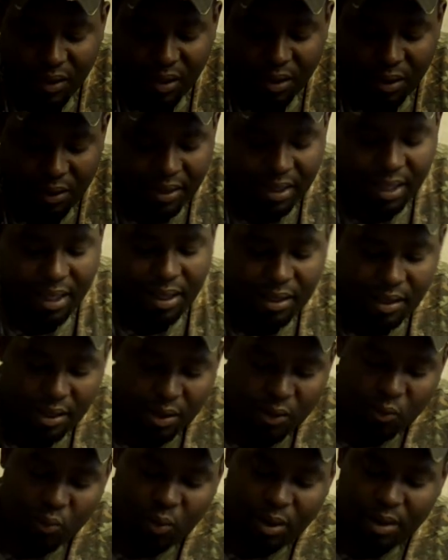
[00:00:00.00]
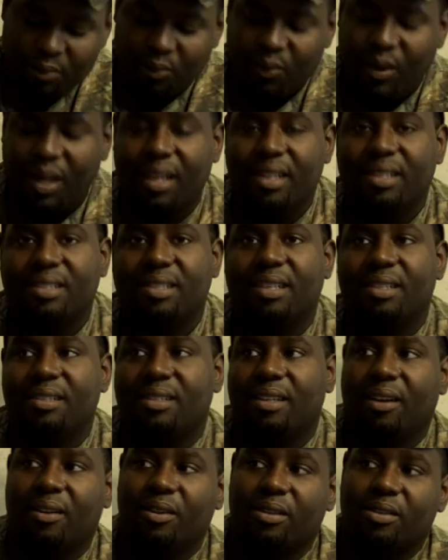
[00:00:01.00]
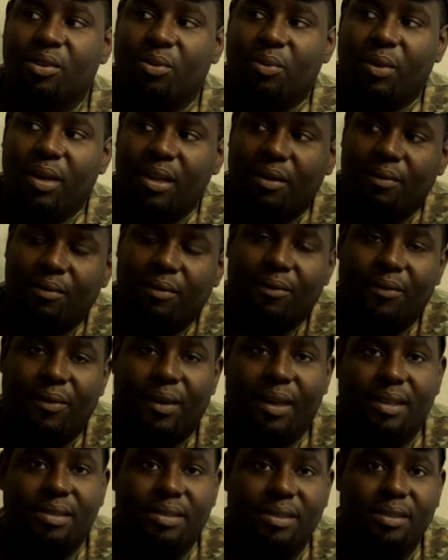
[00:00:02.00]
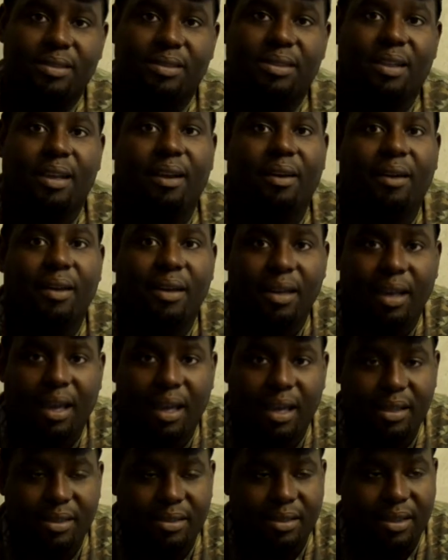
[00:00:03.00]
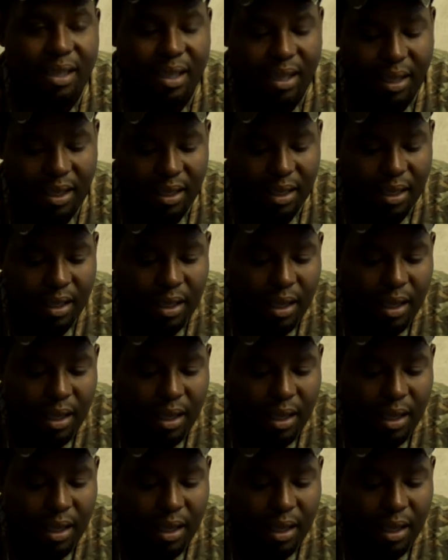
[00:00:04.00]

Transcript: Okay, rut phases. There's 3 different phases. There is the